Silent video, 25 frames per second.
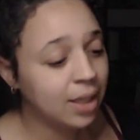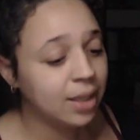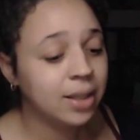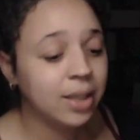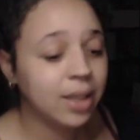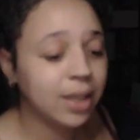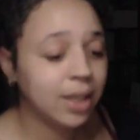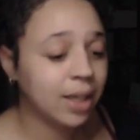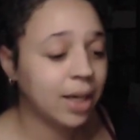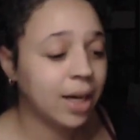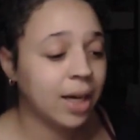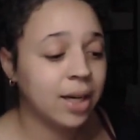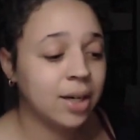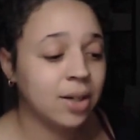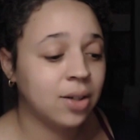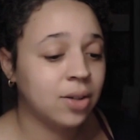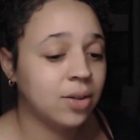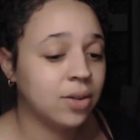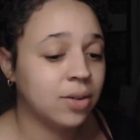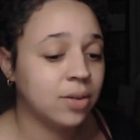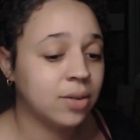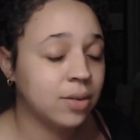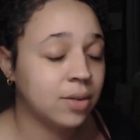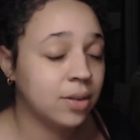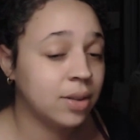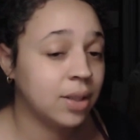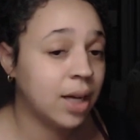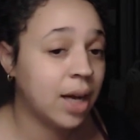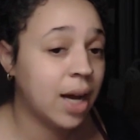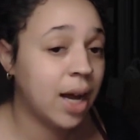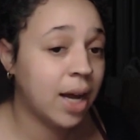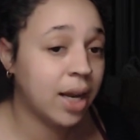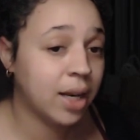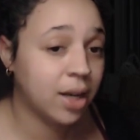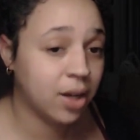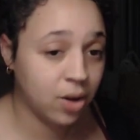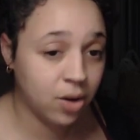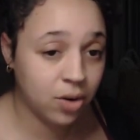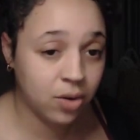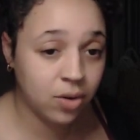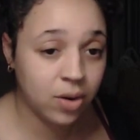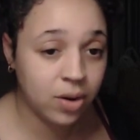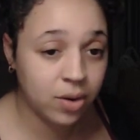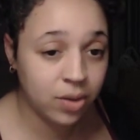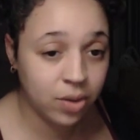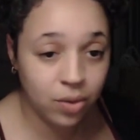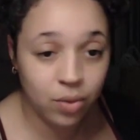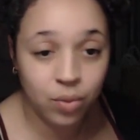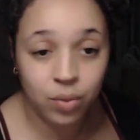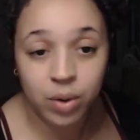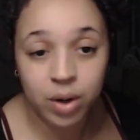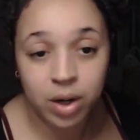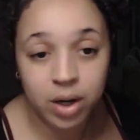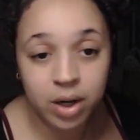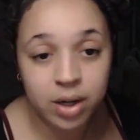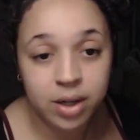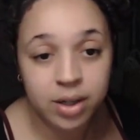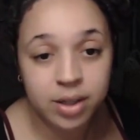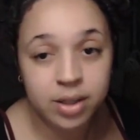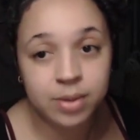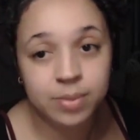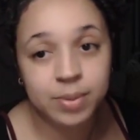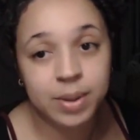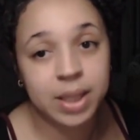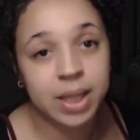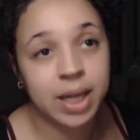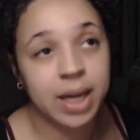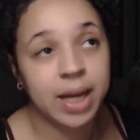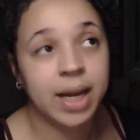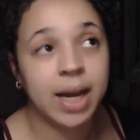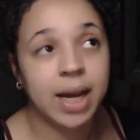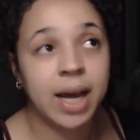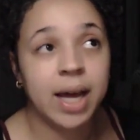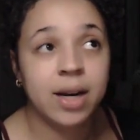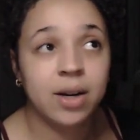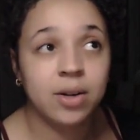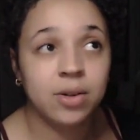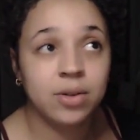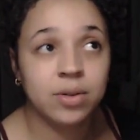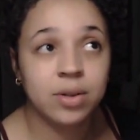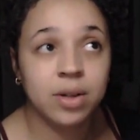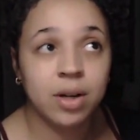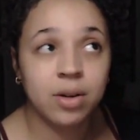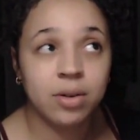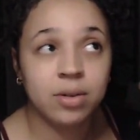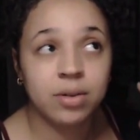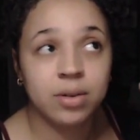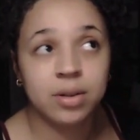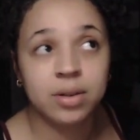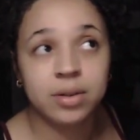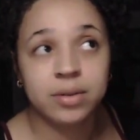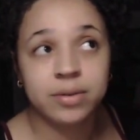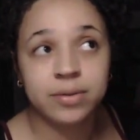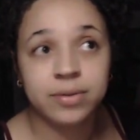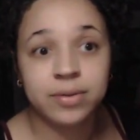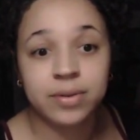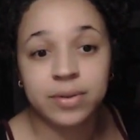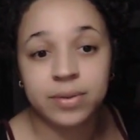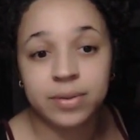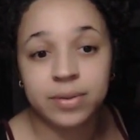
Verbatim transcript: Like I mm-hmm. don't, I know the words, but like I don't know the